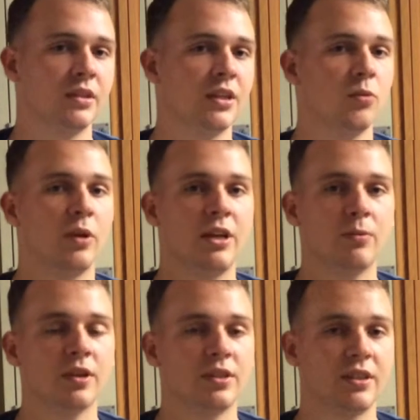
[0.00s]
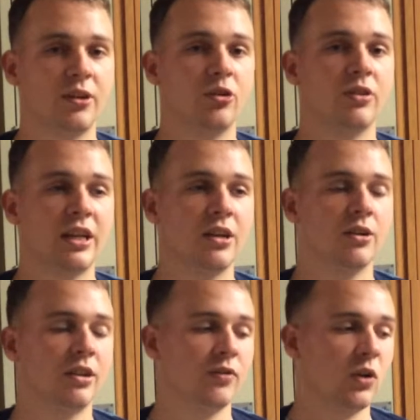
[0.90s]
And the way he words it, they're either dead
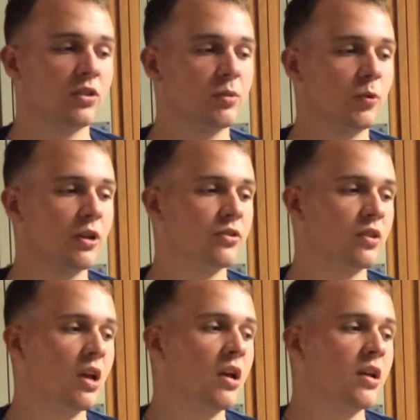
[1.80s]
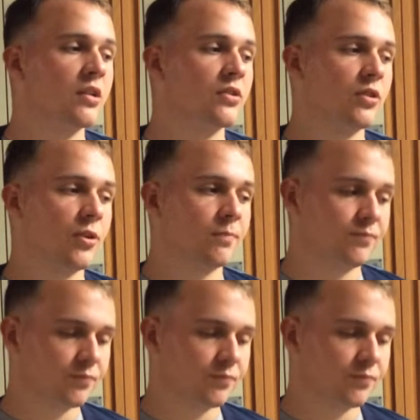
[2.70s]
or they're gone somewhere else. So,